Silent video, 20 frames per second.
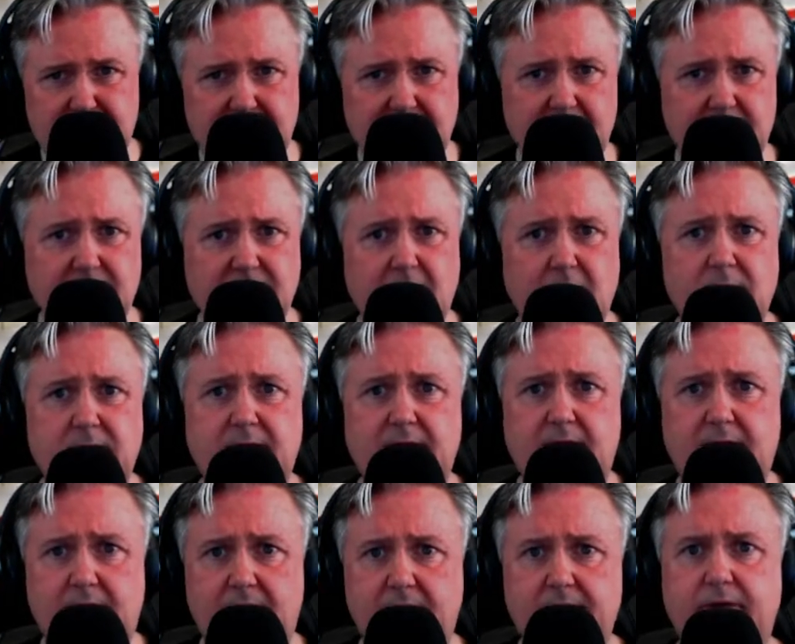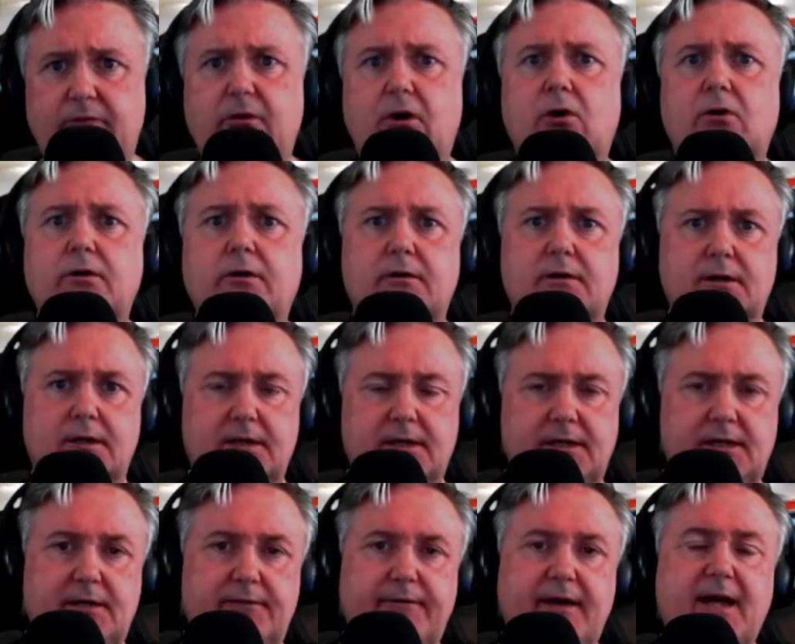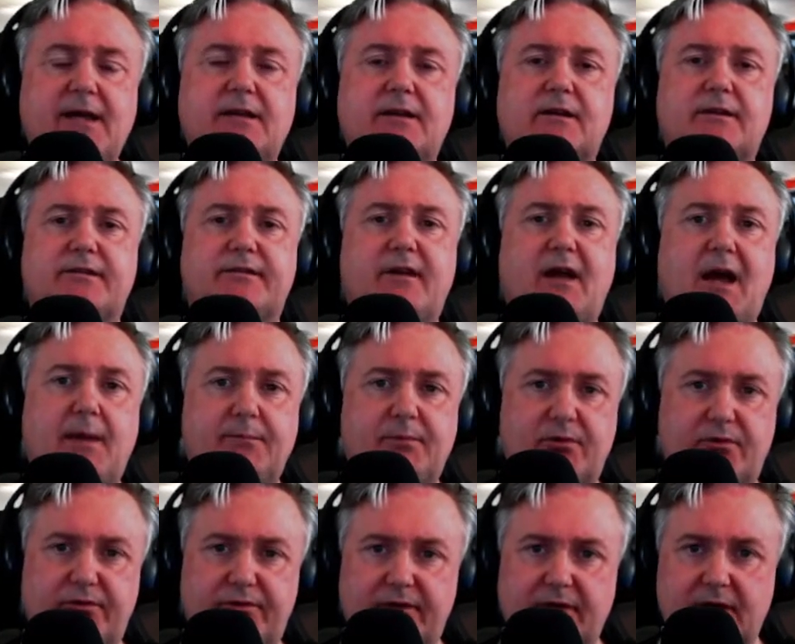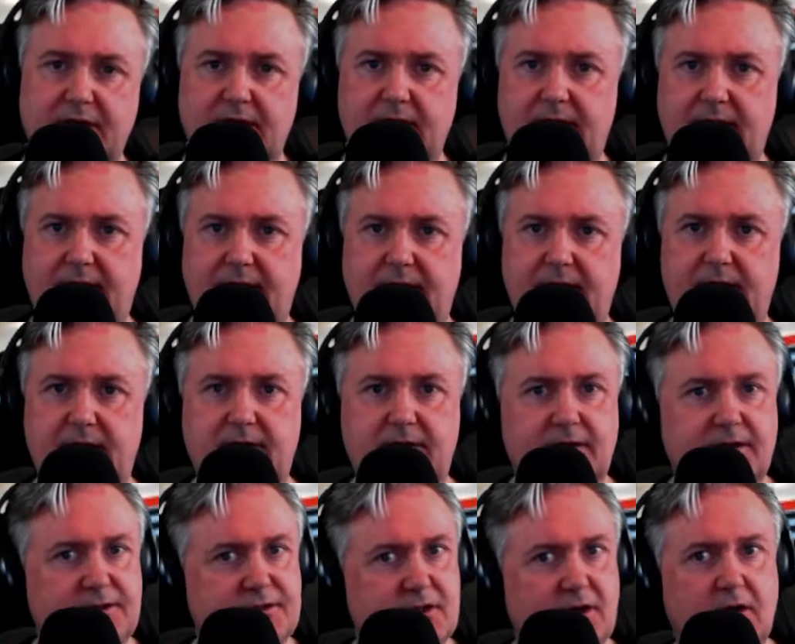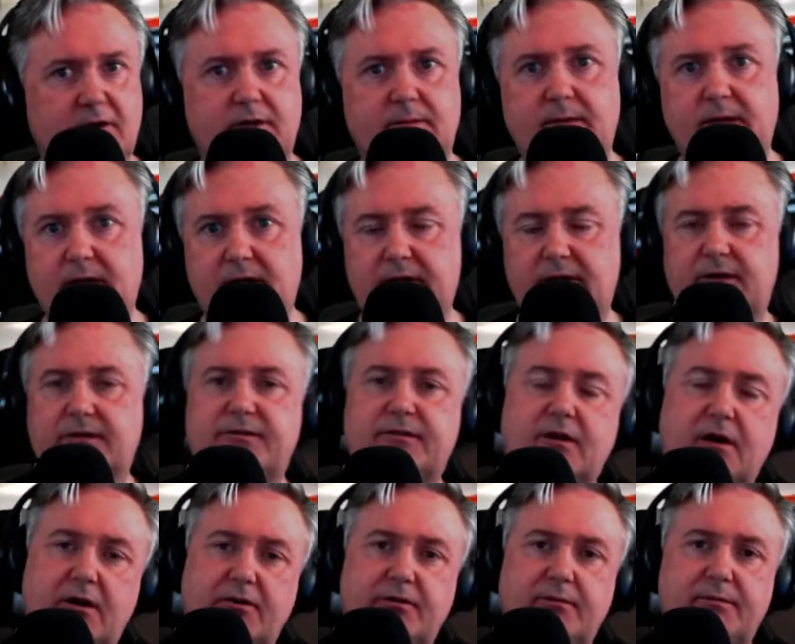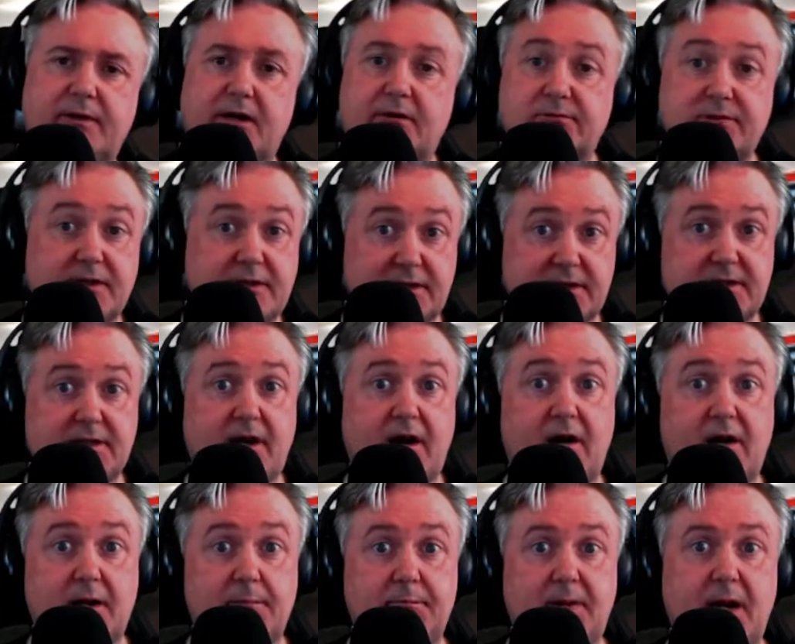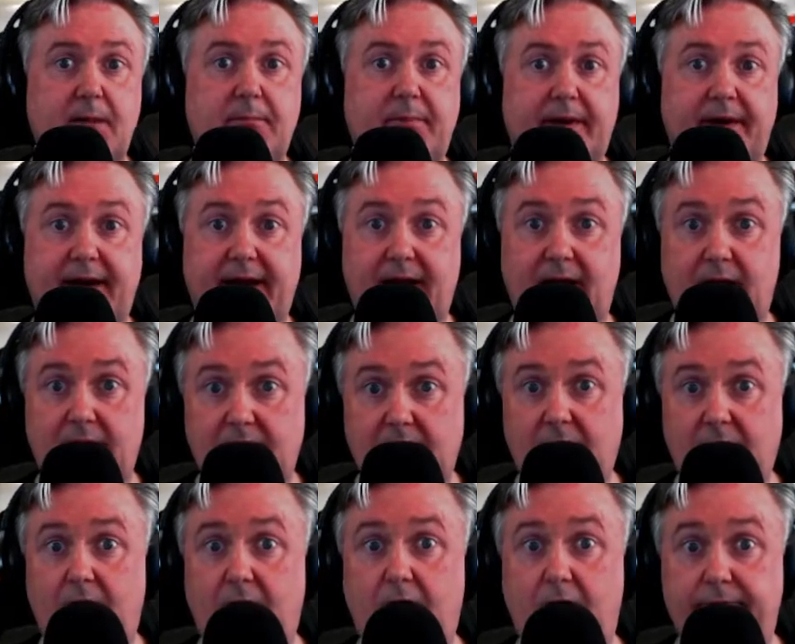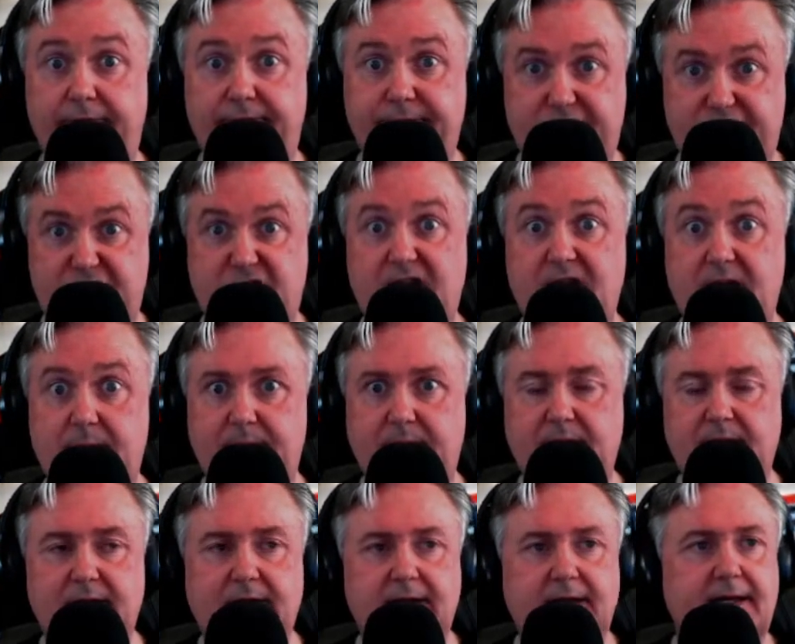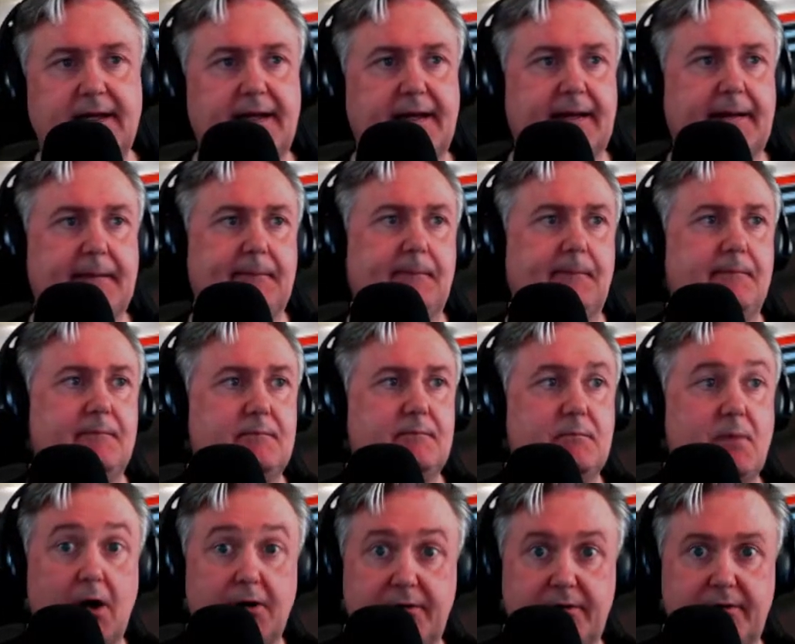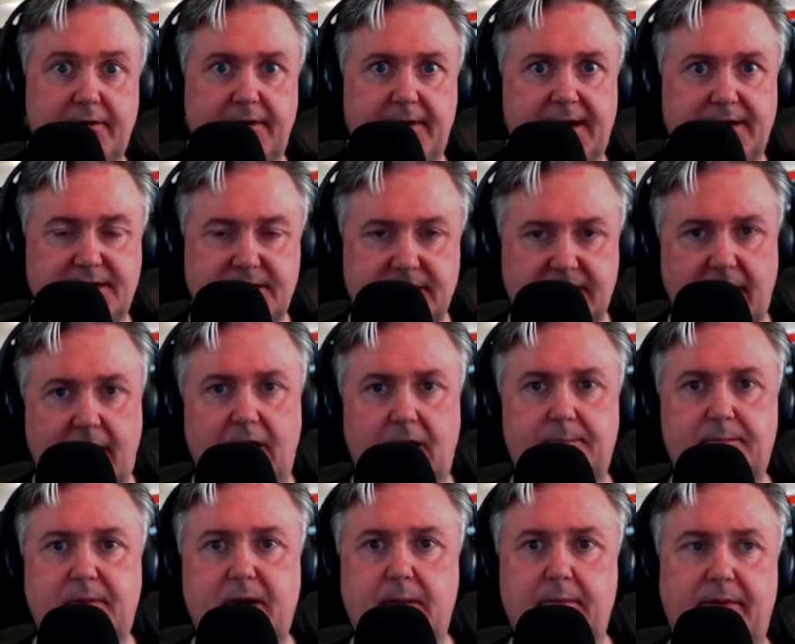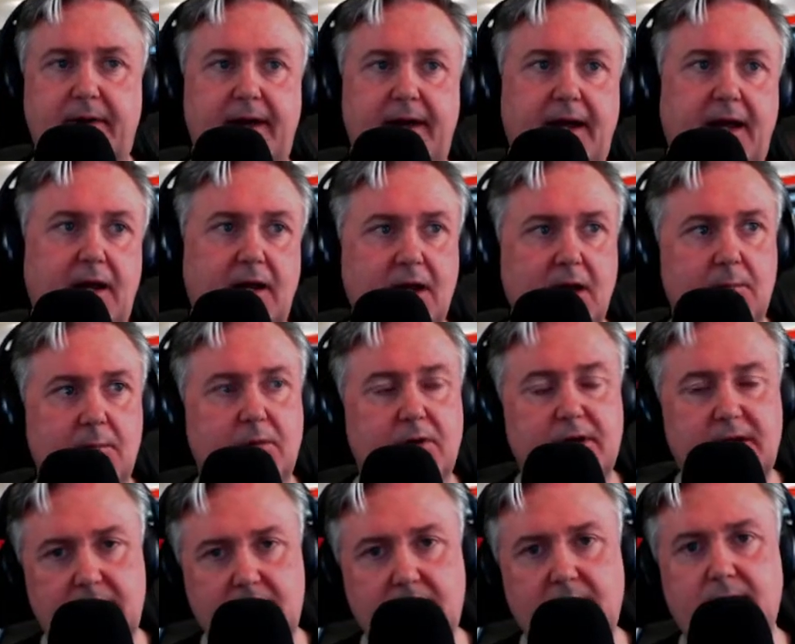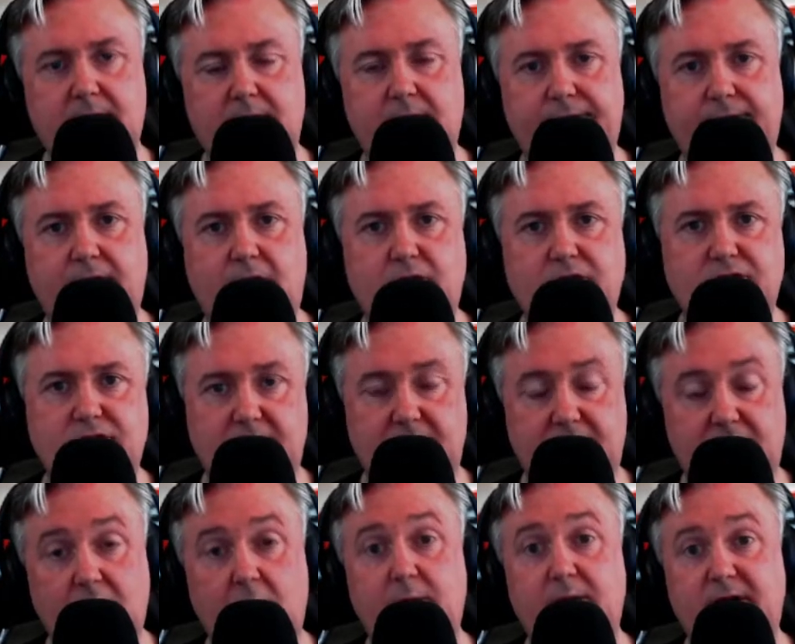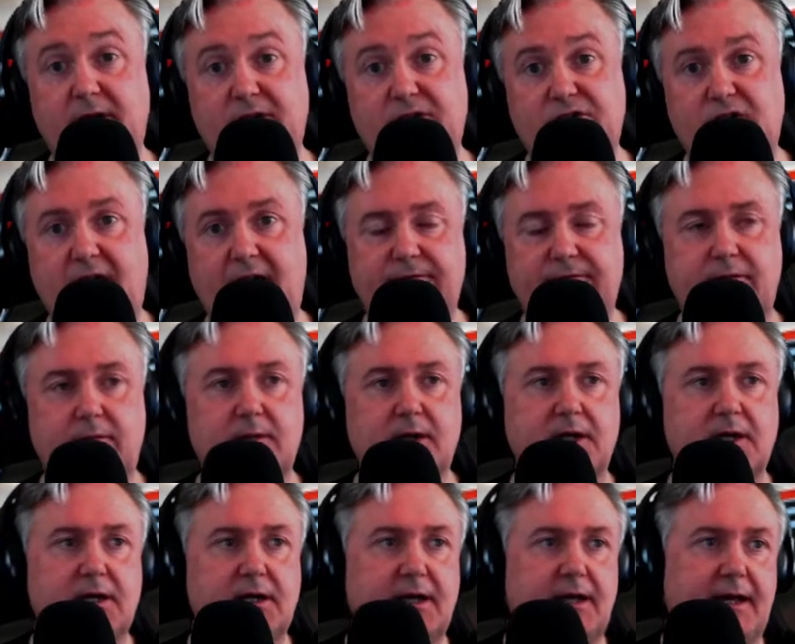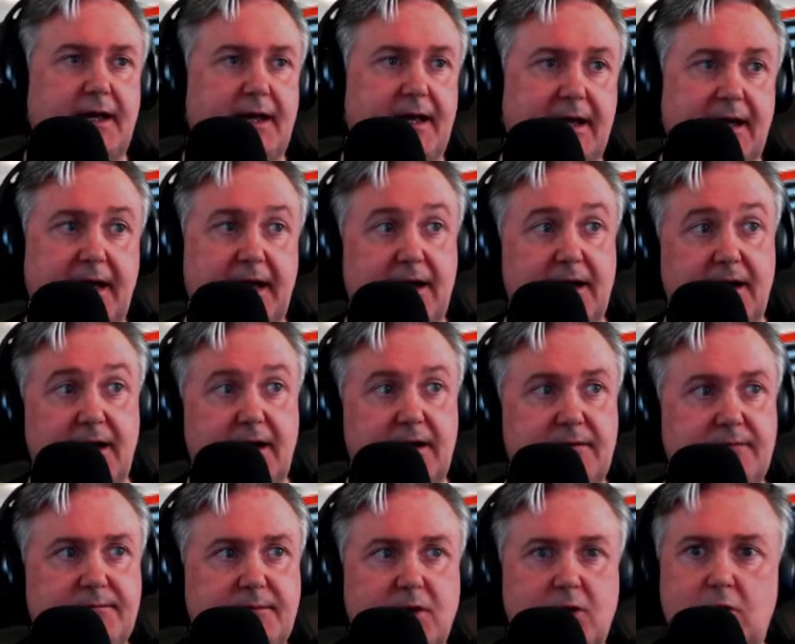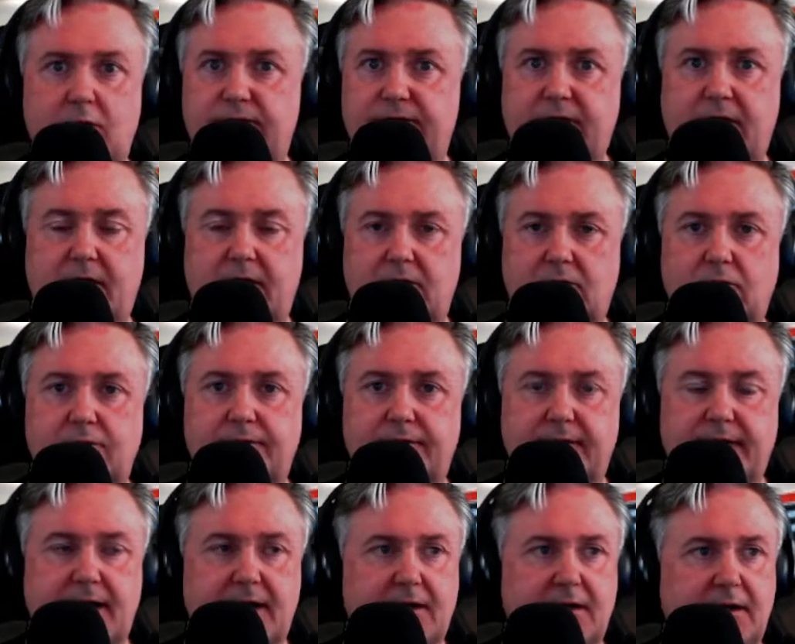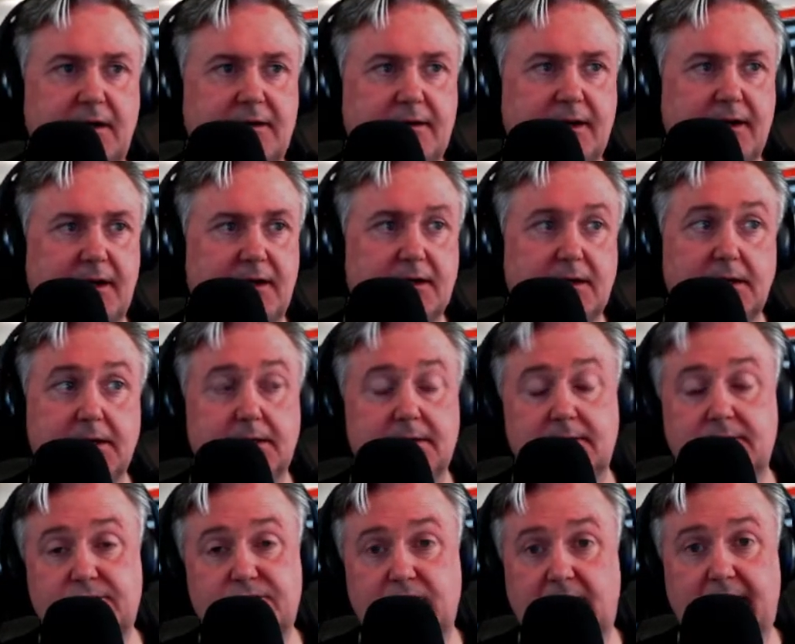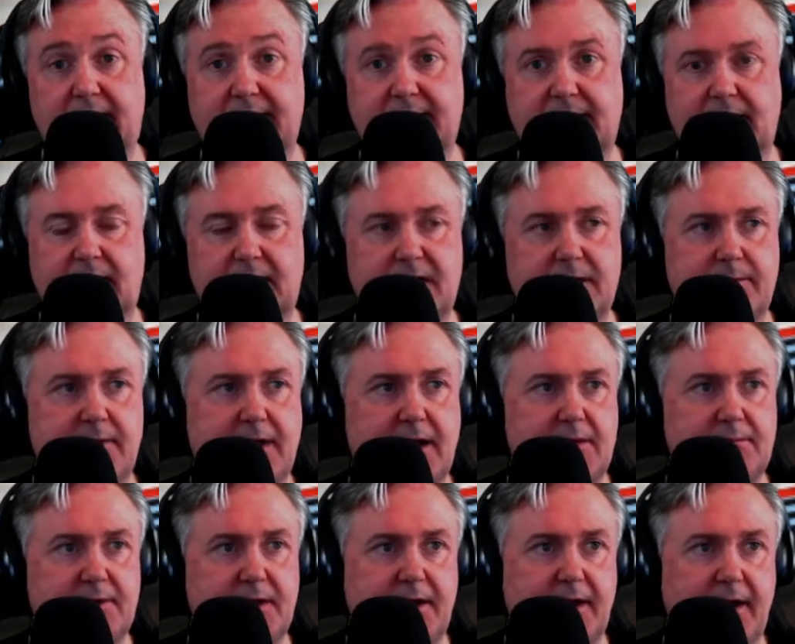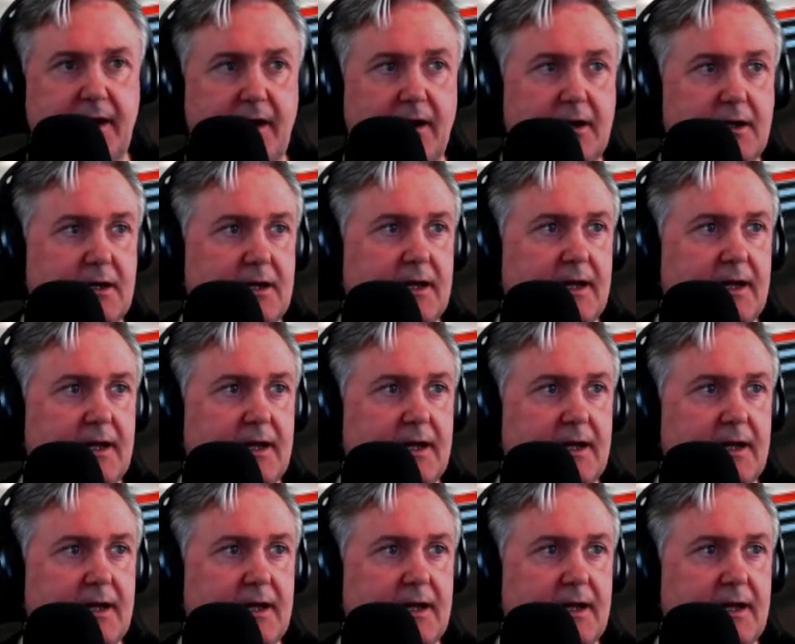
He was out there on the run. He evaded his captors. They sought him here, they sought him there. He was like the Scarlet Pimpernel of sheep, modern day Scarlet Pimpernel. But he unfortunately had nobody to shave him, and hooves aren't good for that kind of thing. Gillette can't even help you there.